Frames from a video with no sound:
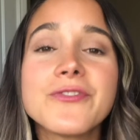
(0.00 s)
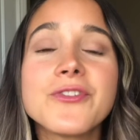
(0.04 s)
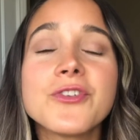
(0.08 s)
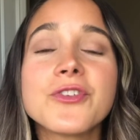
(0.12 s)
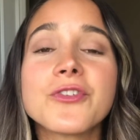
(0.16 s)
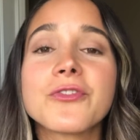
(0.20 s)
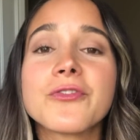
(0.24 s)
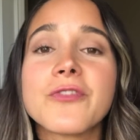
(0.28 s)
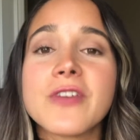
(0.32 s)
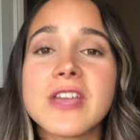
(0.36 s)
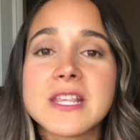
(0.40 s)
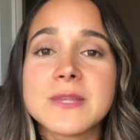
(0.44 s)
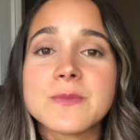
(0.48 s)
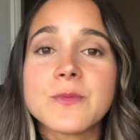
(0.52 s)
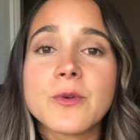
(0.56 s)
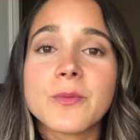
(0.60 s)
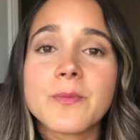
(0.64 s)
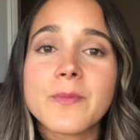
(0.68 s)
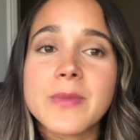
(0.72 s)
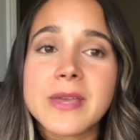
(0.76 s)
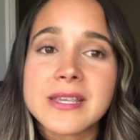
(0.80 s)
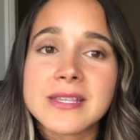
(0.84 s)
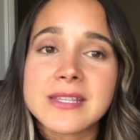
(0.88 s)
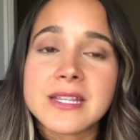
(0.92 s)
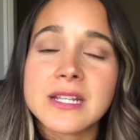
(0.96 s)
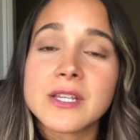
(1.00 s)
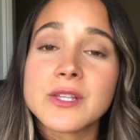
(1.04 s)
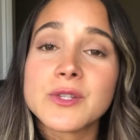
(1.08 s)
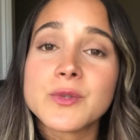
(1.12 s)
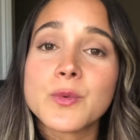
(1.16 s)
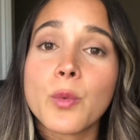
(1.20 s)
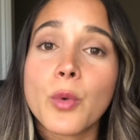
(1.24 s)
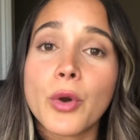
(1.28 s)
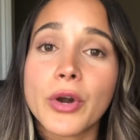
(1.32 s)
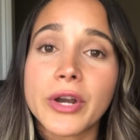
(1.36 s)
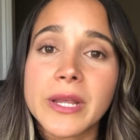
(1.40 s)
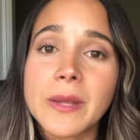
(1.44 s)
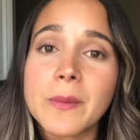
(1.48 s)
your Facebook Pixel is
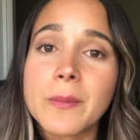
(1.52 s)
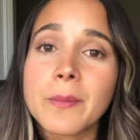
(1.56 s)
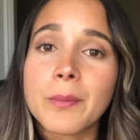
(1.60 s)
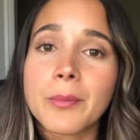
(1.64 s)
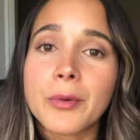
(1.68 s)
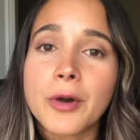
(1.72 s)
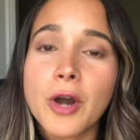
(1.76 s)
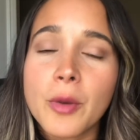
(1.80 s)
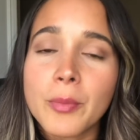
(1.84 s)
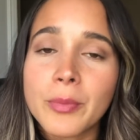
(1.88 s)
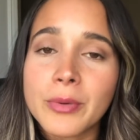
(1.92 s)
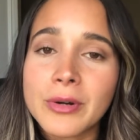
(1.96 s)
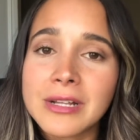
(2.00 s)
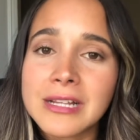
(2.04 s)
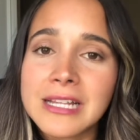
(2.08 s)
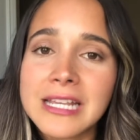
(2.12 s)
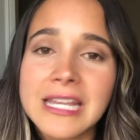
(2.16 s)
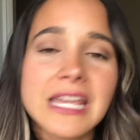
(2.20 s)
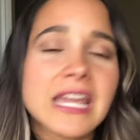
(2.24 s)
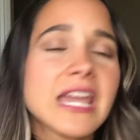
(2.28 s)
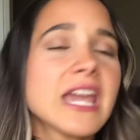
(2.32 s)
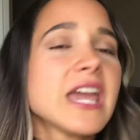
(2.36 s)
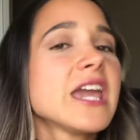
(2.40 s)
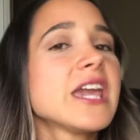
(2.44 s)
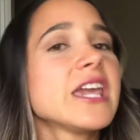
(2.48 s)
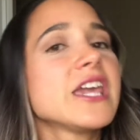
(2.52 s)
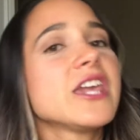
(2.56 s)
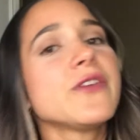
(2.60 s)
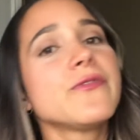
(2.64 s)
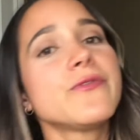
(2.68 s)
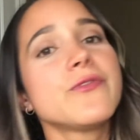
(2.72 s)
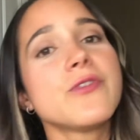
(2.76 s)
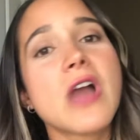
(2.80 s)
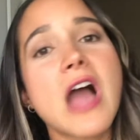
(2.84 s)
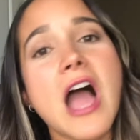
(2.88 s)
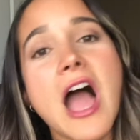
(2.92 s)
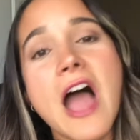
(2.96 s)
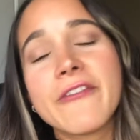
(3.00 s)
working properly, if you
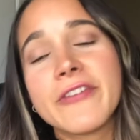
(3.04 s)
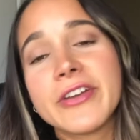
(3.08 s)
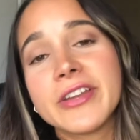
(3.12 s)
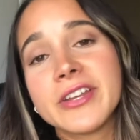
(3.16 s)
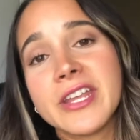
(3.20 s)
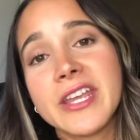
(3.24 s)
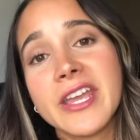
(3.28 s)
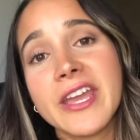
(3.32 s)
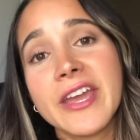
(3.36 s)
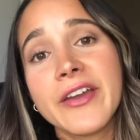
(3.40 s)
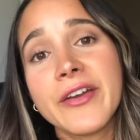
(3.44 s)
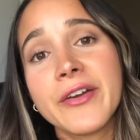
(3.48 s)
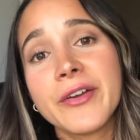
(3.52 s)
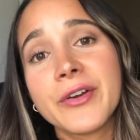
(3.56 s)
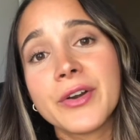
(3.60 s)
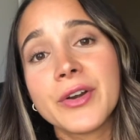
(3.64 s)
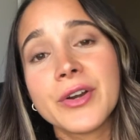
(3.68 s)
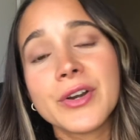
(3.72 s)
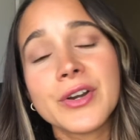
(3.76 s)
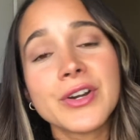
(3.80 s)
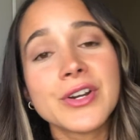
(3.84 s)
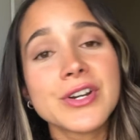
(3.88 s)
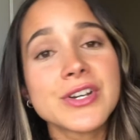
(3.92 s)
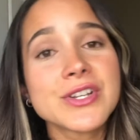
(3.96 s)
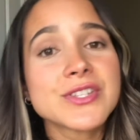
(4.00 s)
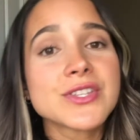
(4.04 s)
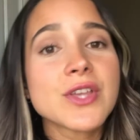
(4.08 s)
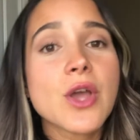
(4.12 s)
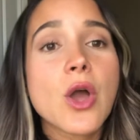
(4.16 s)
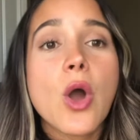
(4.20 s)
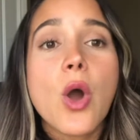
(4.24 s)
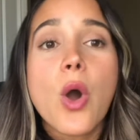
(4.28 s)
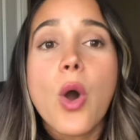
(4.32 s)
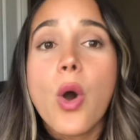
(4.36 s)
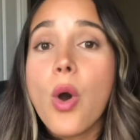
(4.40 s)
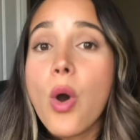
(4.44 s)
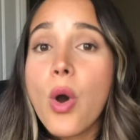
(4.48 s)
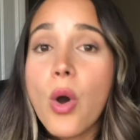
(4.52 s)
have any errors,
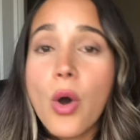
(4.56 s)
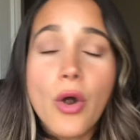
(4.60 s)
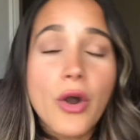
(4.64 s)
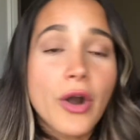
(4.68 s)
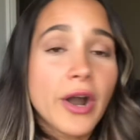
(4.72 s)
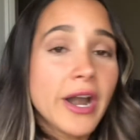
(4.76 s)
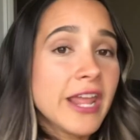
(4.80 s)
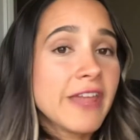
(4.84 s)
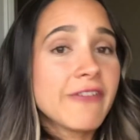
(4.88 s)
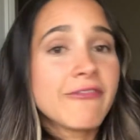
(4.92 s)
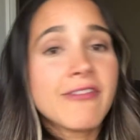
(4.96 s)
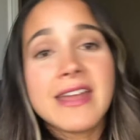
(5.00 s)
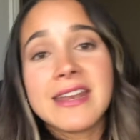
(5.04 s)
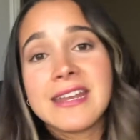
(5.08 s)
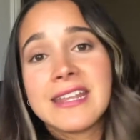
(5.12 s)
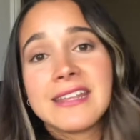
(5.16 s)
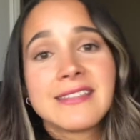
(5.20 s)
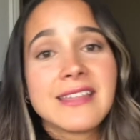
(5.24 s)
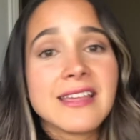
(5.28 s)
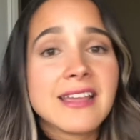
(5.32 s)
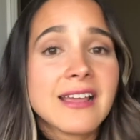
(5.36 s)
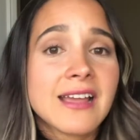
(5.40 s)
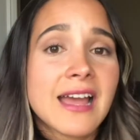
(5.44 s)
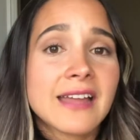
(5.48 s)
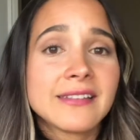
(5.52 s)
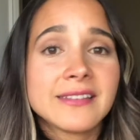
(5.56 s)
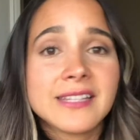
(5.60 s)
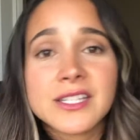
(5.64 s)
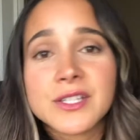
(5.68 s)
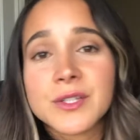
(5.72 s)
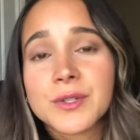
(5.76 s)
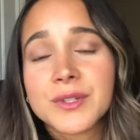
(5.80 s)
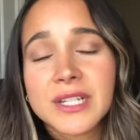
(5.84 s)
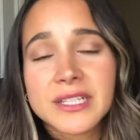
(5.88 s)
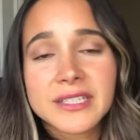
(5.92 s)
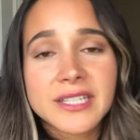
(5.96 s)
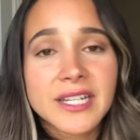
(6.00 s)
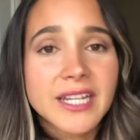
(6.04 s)
or if anything got
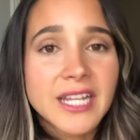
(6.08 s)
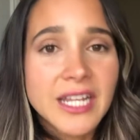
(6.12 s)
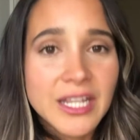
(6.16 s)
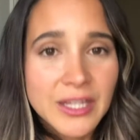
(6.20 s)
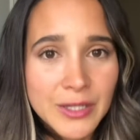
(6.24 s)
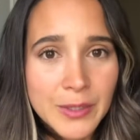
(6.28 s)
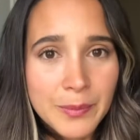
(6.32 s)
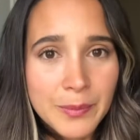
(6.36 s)
disconnected in the